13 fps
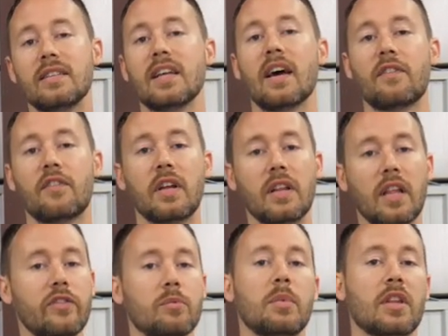definitely
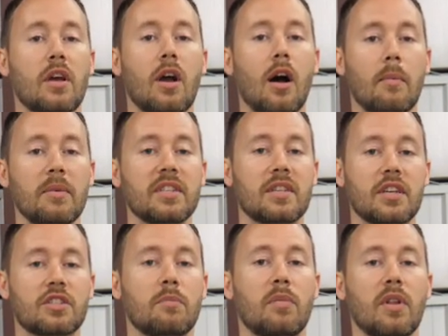leave them in the comment
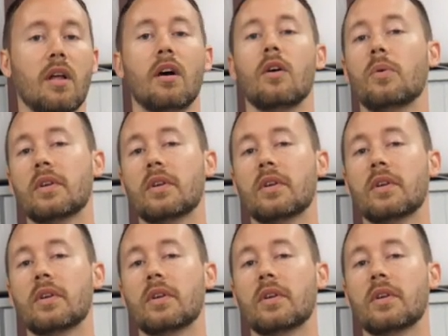section below.